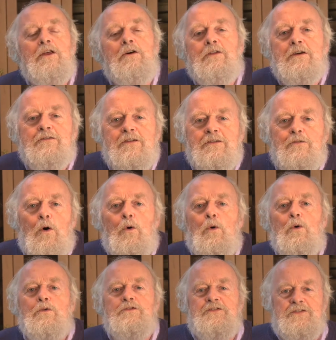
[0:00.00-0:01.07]
You know, there's this
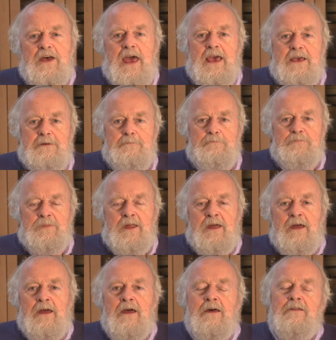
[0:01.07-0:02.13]
old saying
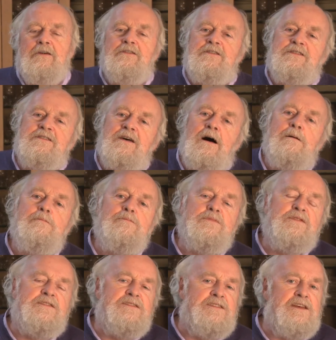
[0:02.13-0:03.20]
that some
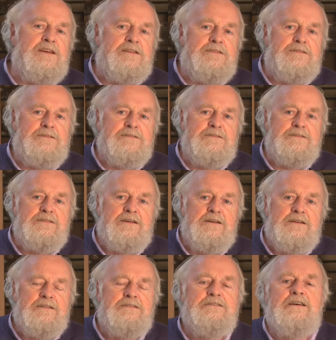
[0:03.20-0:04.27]
sins,
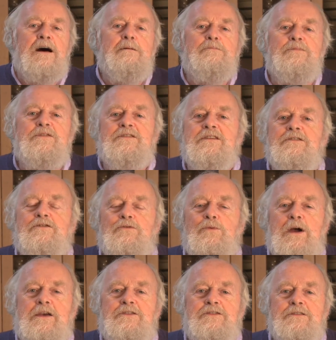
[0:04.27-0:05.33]
some
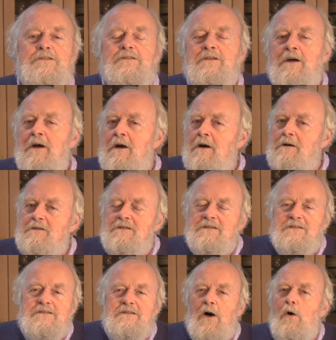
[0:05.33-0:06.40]
situations are
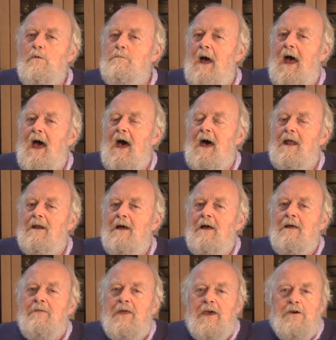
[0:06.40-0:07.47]
so bad,
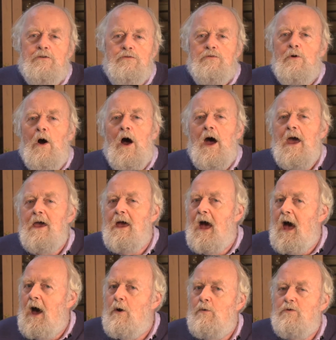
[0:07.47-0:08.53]
they cry
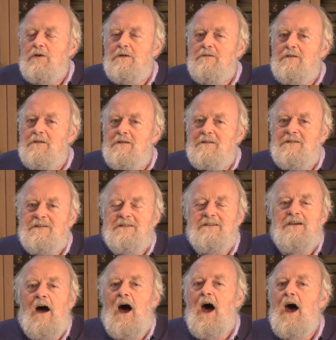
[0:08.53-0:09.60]
out to the
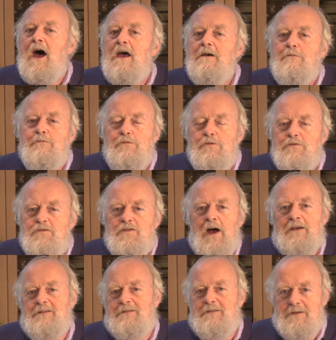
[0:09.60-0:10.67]
sky for
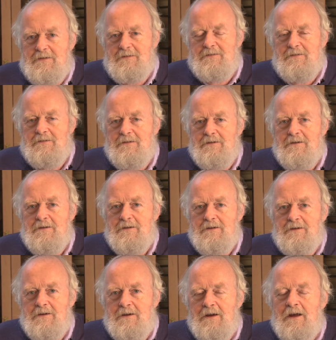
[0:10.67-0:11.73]
justice.
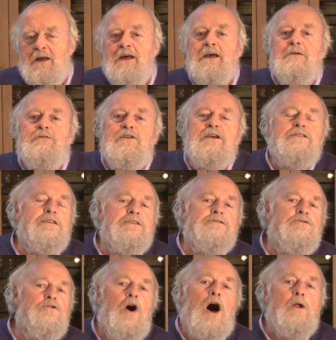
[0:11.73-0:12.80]
If this is
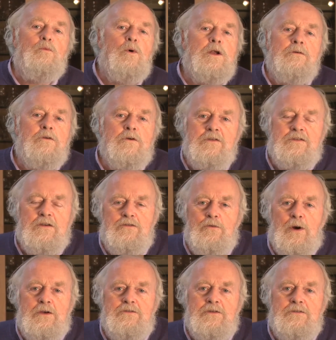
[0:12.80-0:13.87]
not one of those
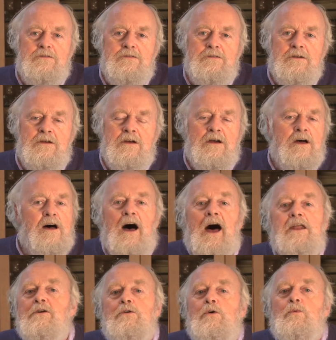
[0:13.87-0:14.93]
situations, I
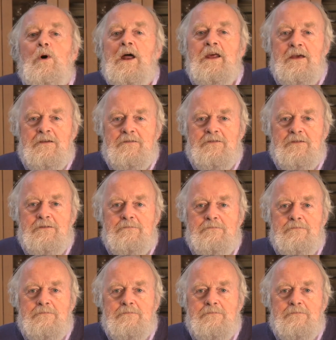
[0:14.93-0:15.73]
don't know what is.